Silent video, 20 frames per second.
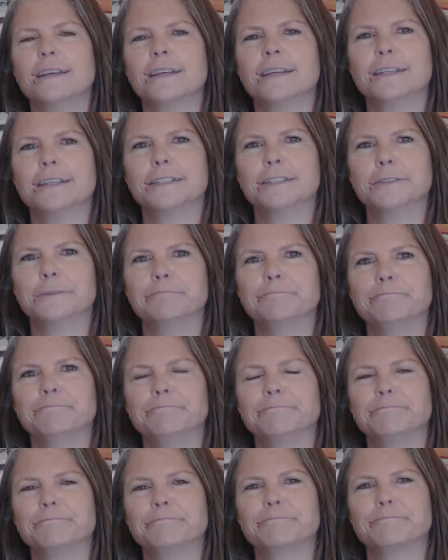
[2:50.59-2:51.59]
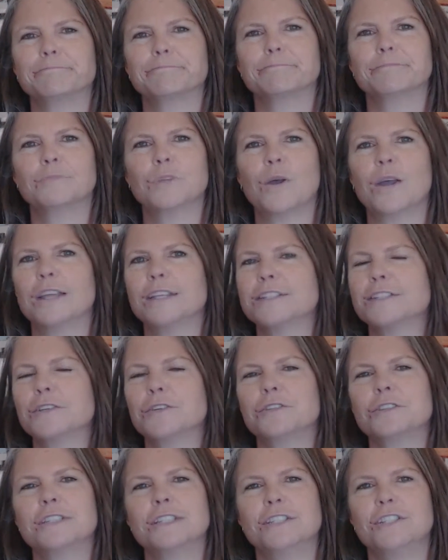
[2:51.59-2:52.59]
Um, I
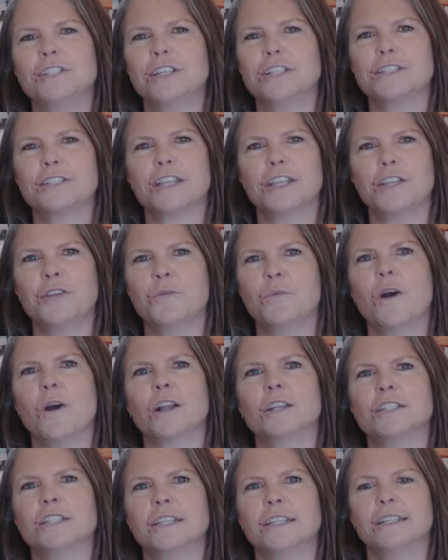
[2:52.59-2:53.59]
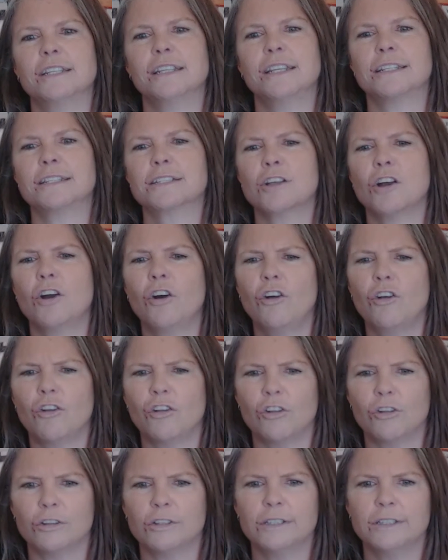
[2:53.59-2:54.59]
so suggest that you watch it. It's
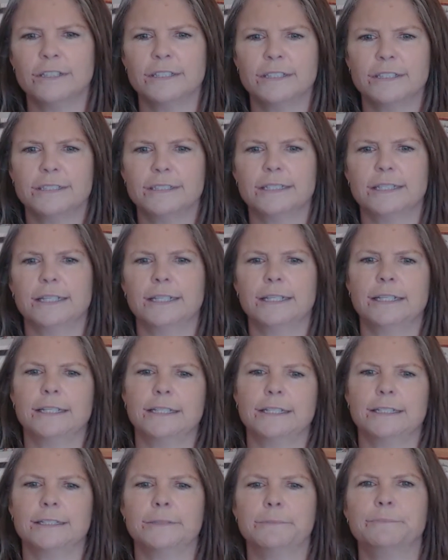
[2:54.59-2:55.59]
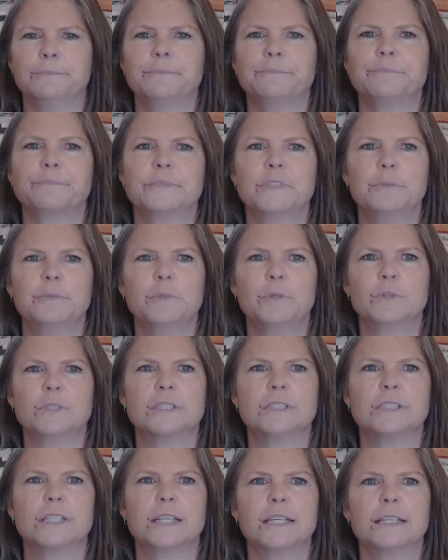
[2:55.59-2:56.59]
called, um, give me
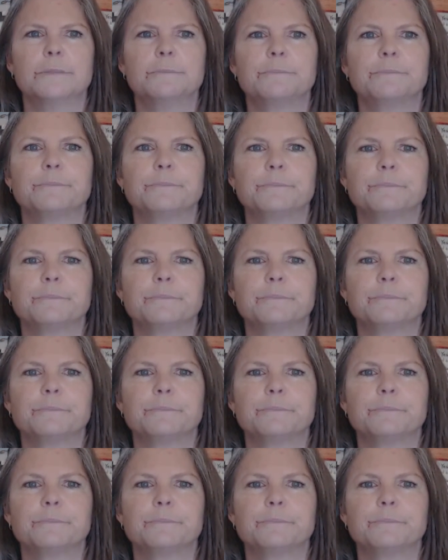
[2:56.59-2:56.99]
one second.